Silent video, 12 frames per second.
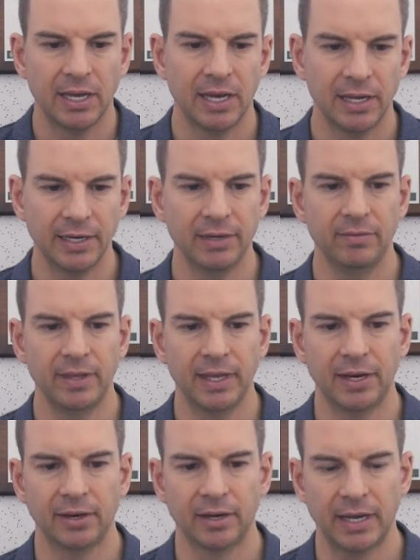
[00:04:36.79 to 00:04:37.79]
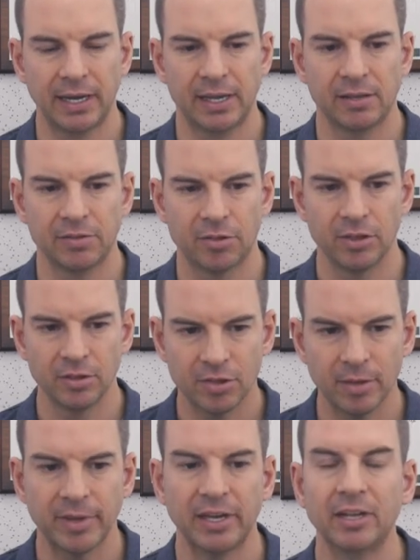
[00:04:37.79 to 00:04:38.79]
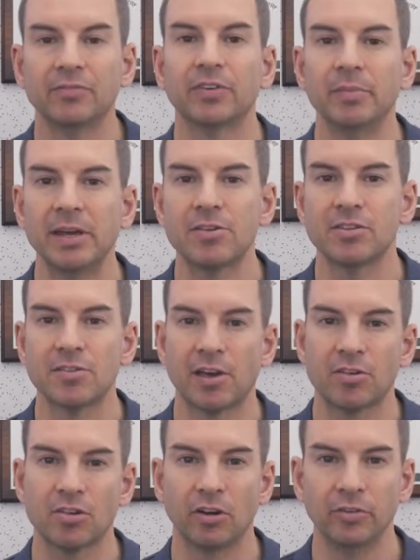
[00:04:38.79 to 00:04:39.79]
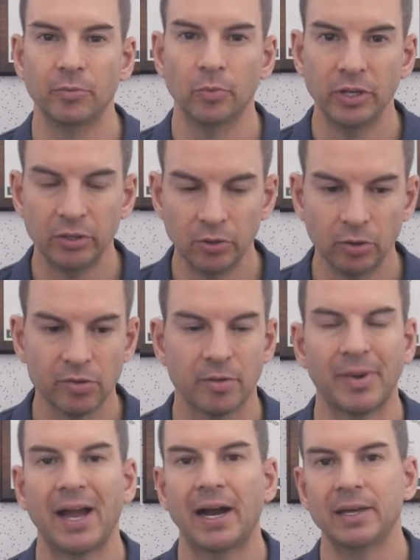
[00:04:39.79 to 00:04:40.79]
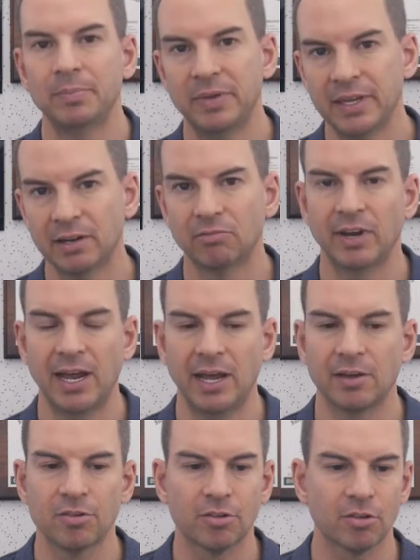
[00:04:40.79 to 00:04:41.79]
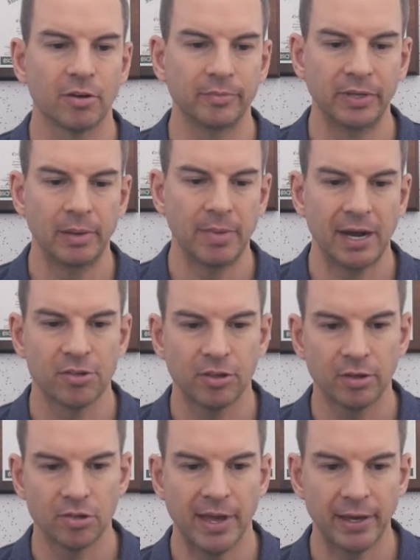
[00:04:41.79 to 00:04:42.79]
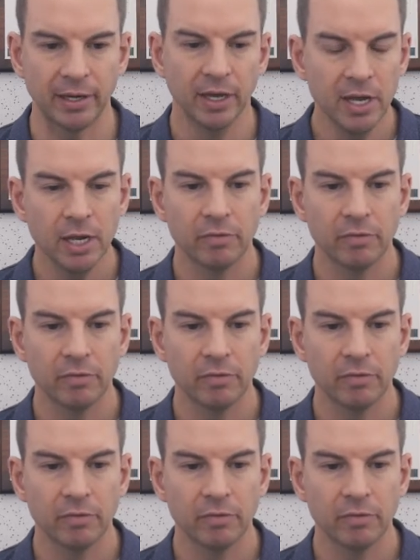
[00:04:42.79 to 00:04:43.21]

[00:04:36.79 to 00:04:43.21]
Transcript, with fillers: and in there I can see same kind of information as I saw in Windows, my IP address, subnet mask, etc.